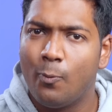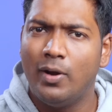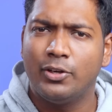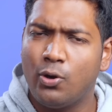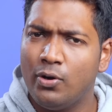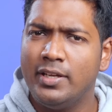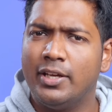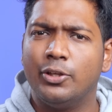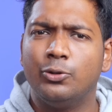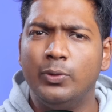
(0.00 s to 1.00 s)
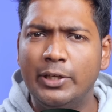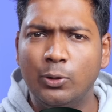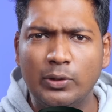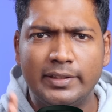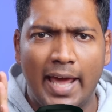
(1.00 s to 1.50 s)
While recording, you need to
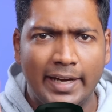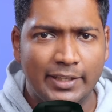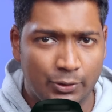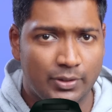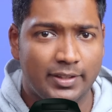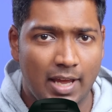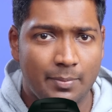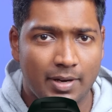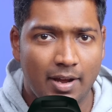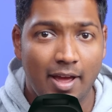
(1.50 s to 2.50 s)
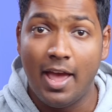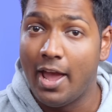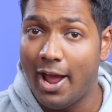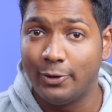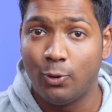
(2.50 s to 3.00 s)
look directly into the camera
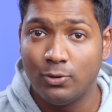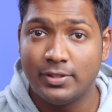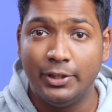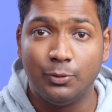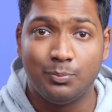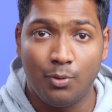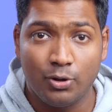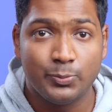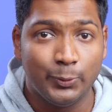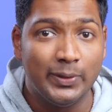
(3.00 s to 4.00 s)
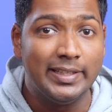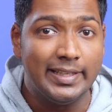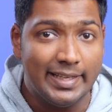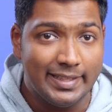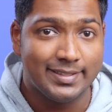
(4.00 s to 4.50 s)
and you also need to pause between
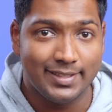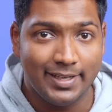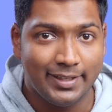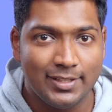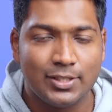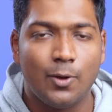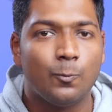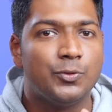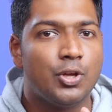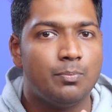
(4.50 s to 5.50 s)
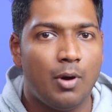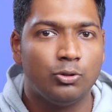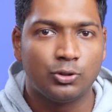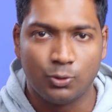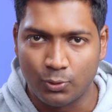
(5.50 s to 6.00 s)
each sentence with your
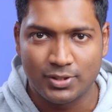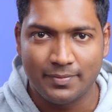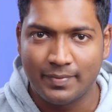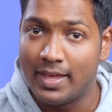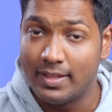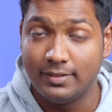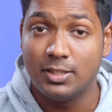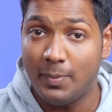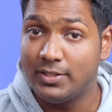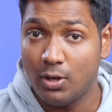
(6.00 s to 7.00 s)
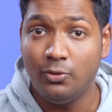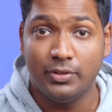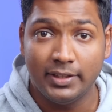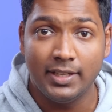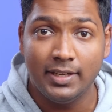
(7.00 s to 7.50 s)
mouth closed. This might sound
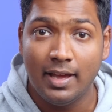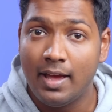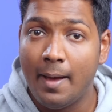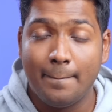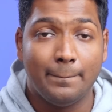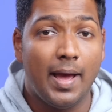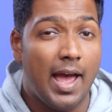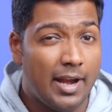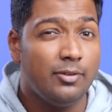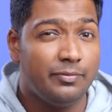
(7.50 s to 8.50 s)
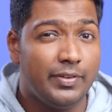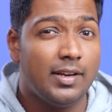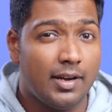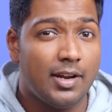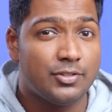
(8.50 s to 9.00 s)
tricky and feel
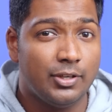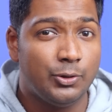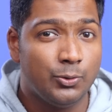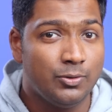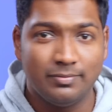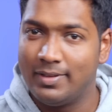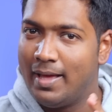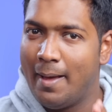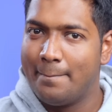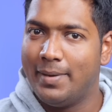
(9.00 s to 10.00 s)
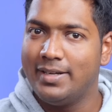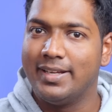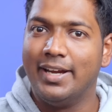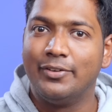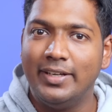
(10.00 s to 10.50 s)
unnatural too, but
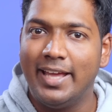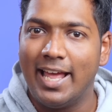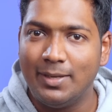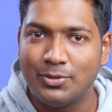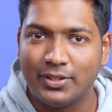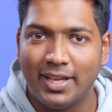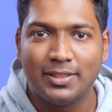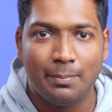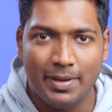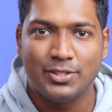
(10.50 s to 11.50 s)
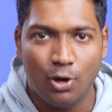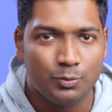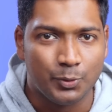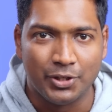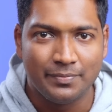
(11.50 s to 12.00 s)
it really helps to get the best
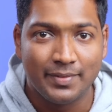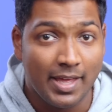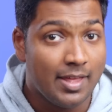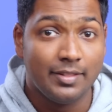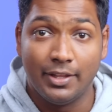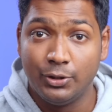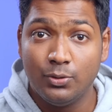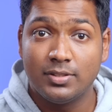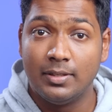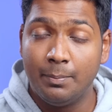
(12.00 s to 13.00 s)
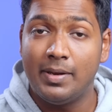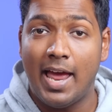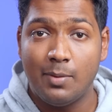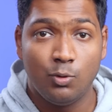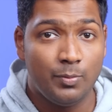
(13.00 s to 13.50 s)
output. Then use simple
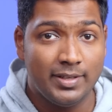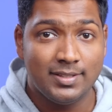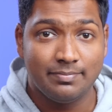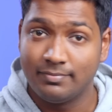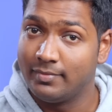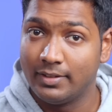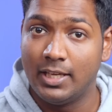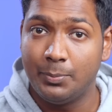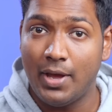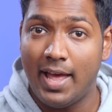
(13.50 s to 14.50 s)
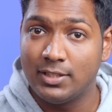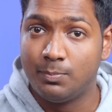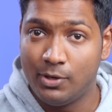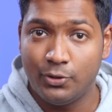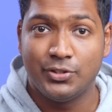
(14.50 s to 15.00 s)
hand movements, keep your hands
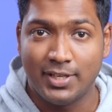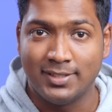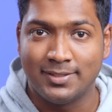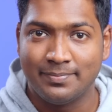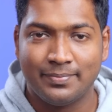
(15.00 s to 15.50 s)
below your chest.